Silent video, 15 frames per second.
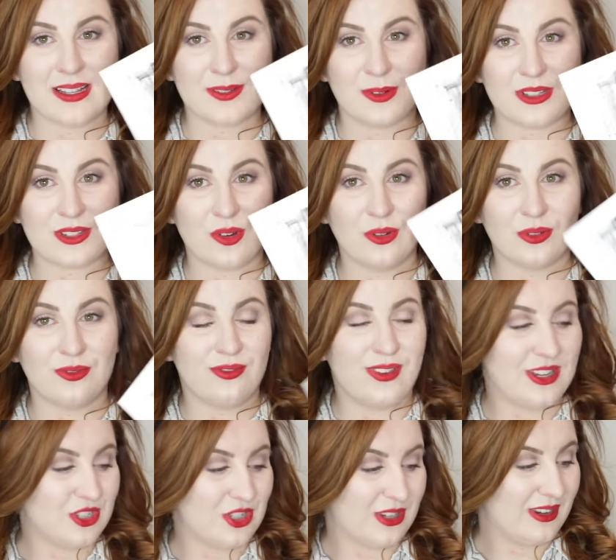This one's called
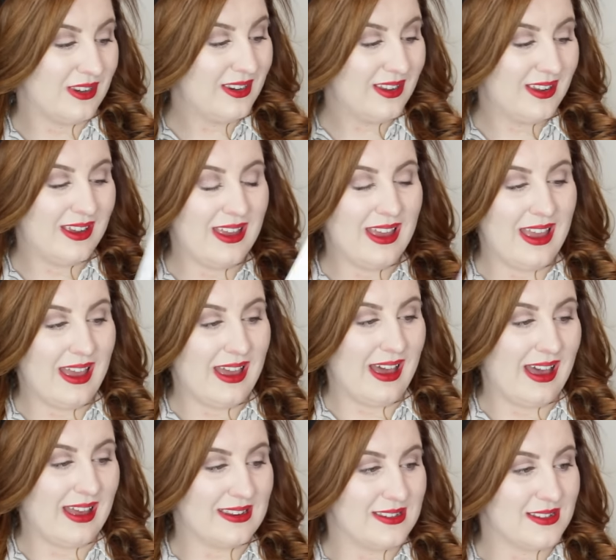Vision,
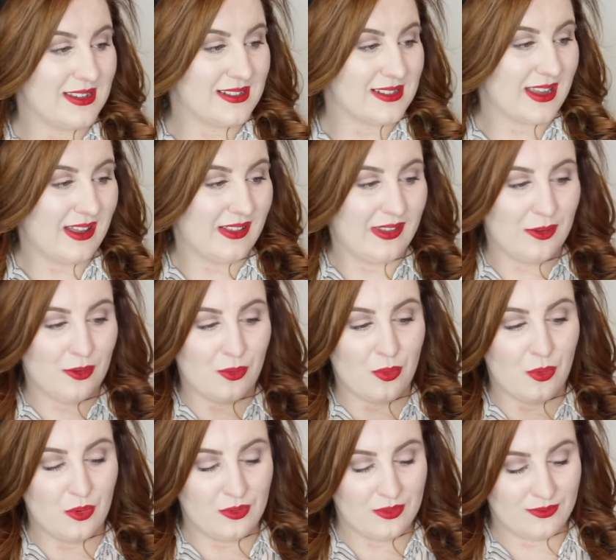and it's got a little
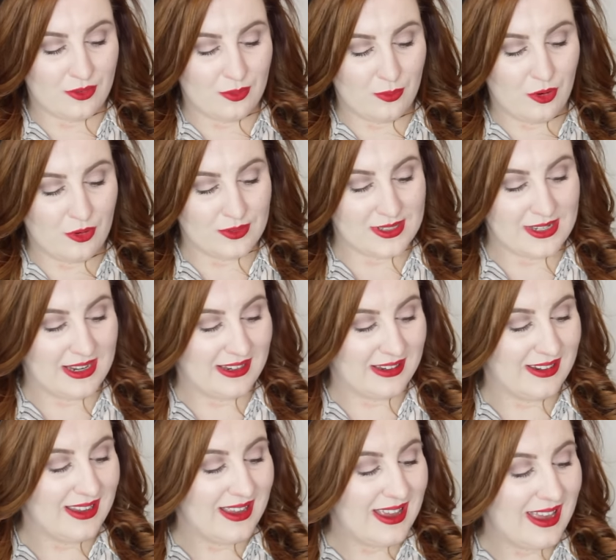quote from Walt
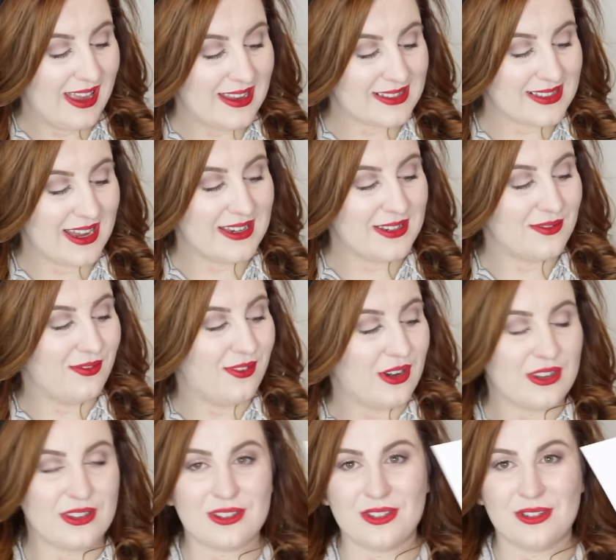saying, "It's kind of
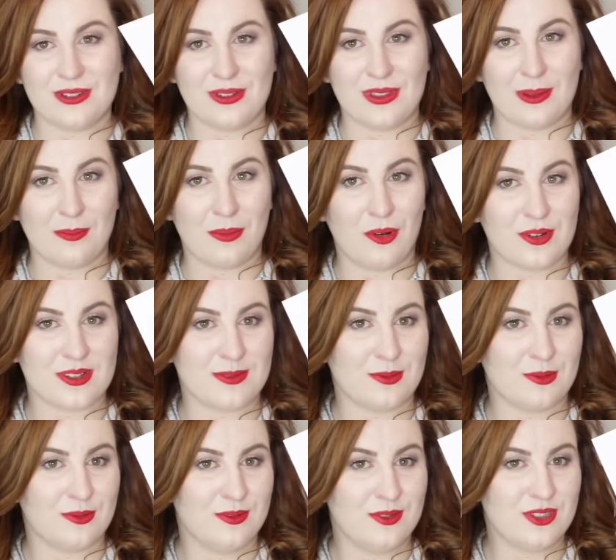fun to do the
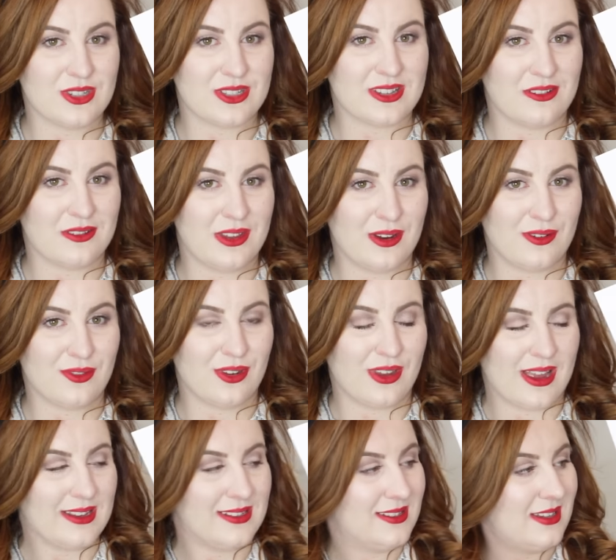impossible," just down there if you
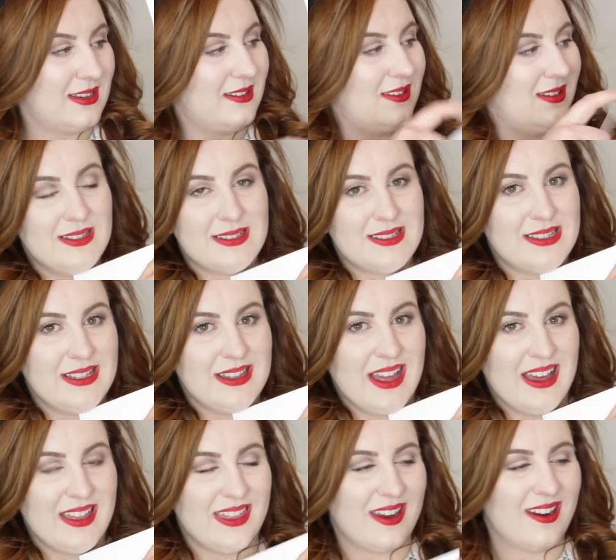guys can see
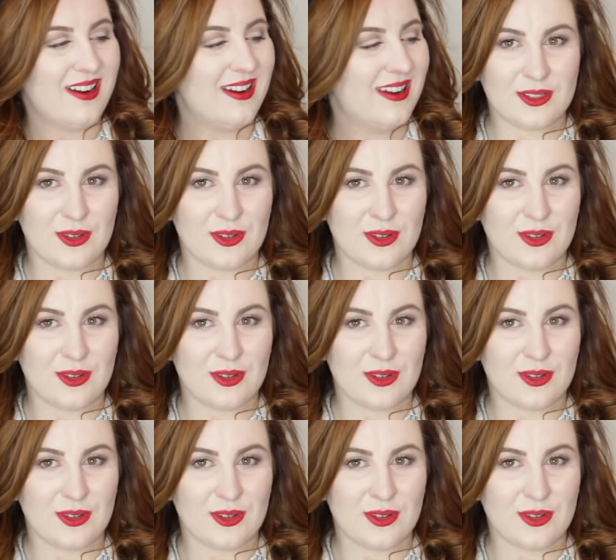that there.